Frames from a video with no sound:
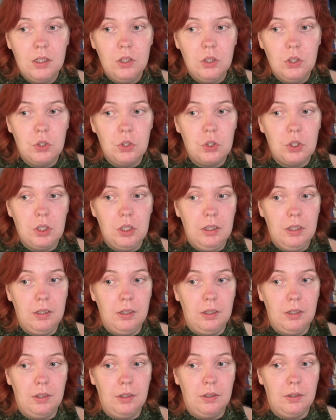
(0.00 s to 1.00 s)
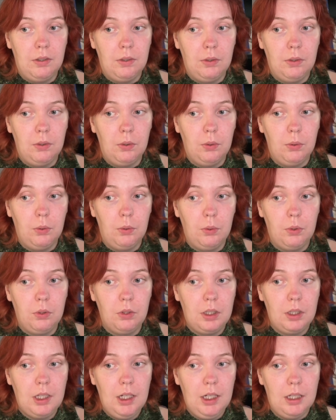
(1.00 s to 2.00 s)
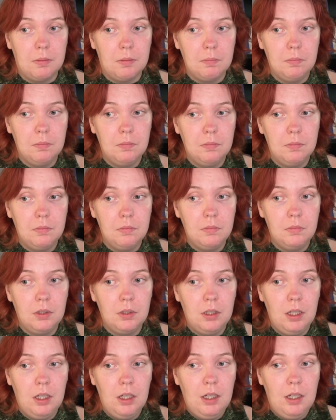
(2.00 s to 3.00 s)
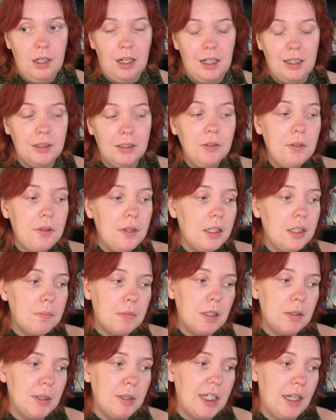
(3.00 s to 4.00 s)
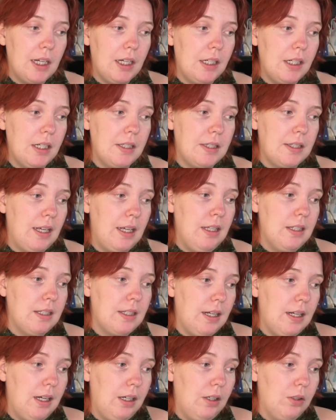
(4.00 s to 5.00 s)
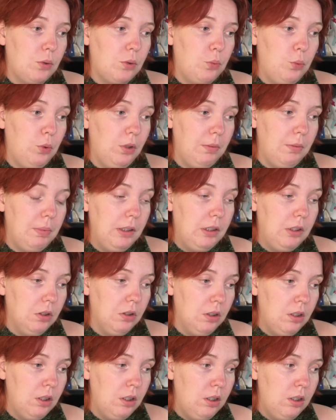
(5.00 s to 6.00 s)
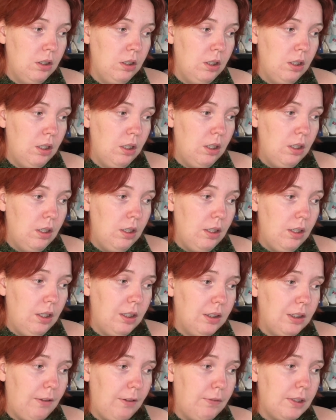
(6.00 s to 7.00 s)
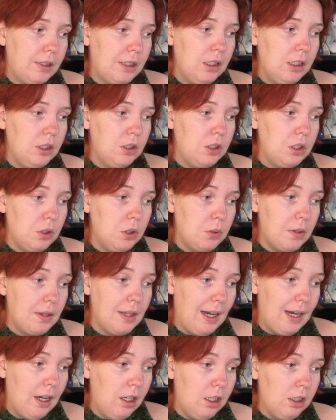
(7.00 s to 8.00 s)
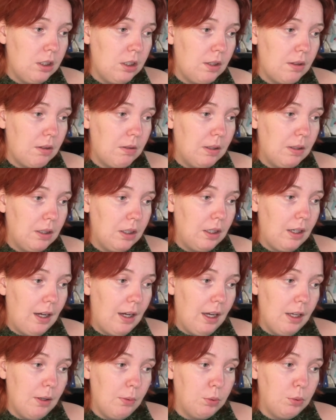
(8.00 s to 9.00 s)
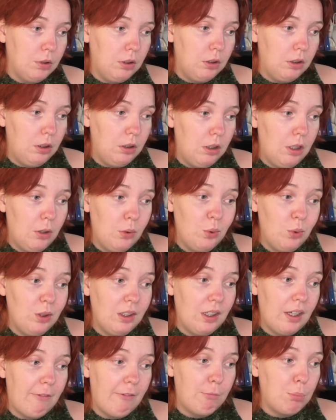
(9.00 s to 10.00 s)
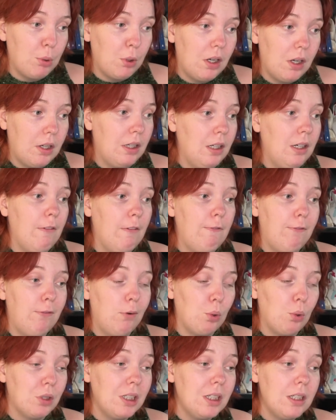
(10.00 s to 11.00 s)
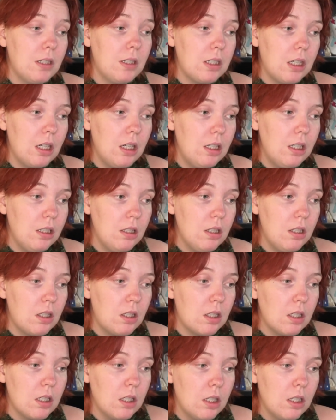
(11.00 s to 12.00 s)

So yeah, I do think maybe 80 skeins out will be good. And if I can do that, then I will only have brought in 40 skeins.